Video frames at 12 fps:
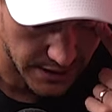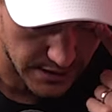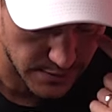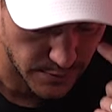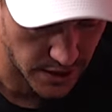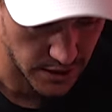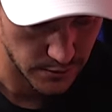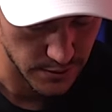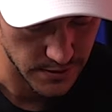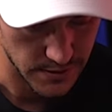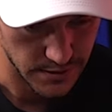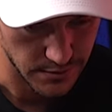out to me
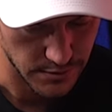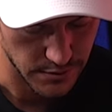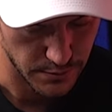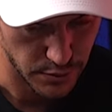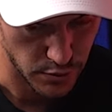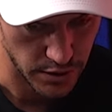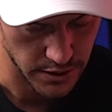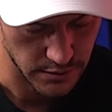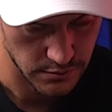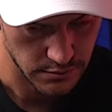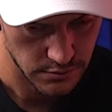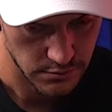was there was a point
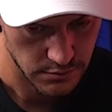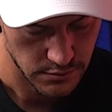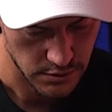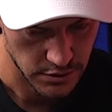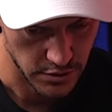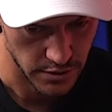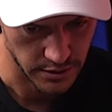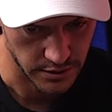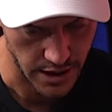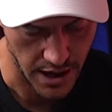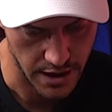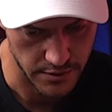during the
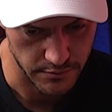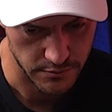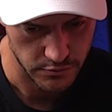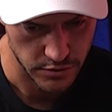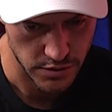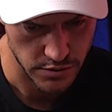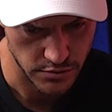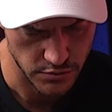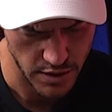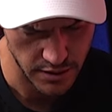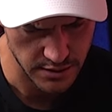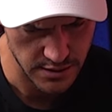game, which is
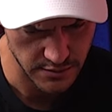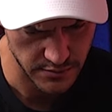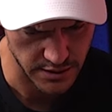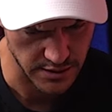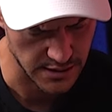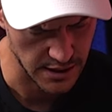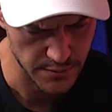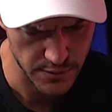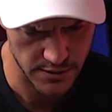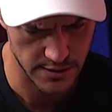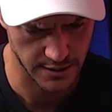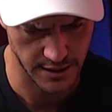relatively deep
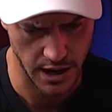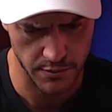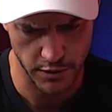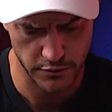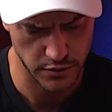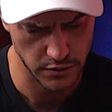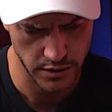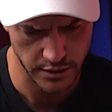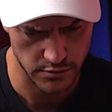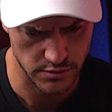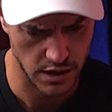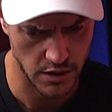into the game. I feel
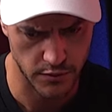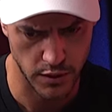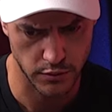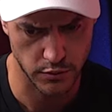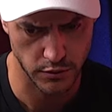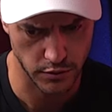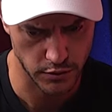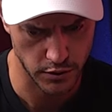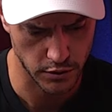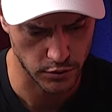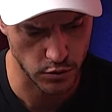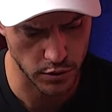like it was halfway through the
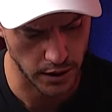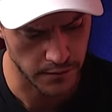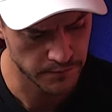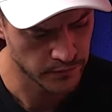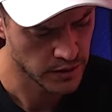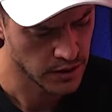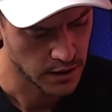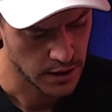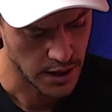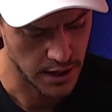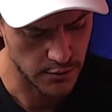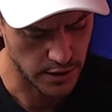third quarter.
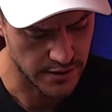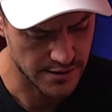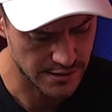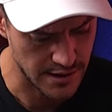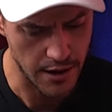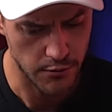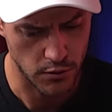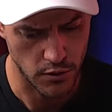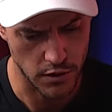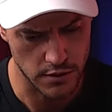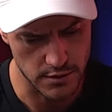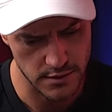Anyway, the stat
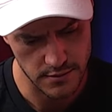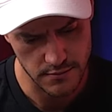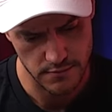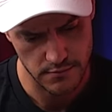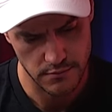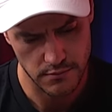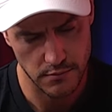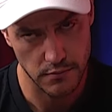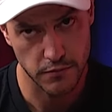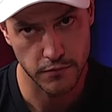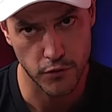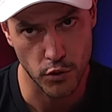was
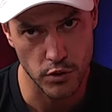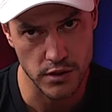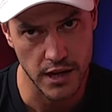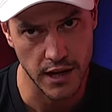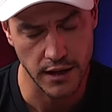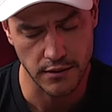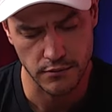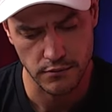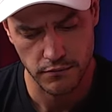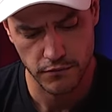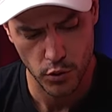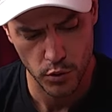14
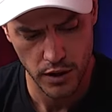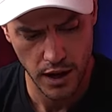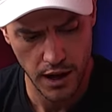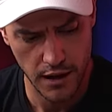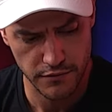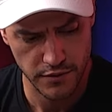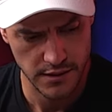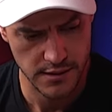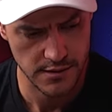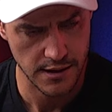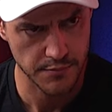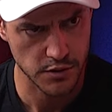forward half
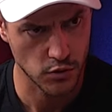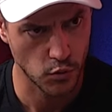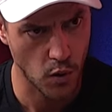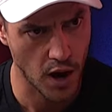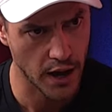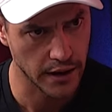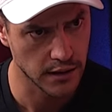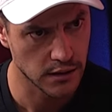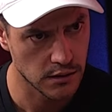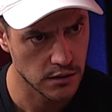intercepts to one.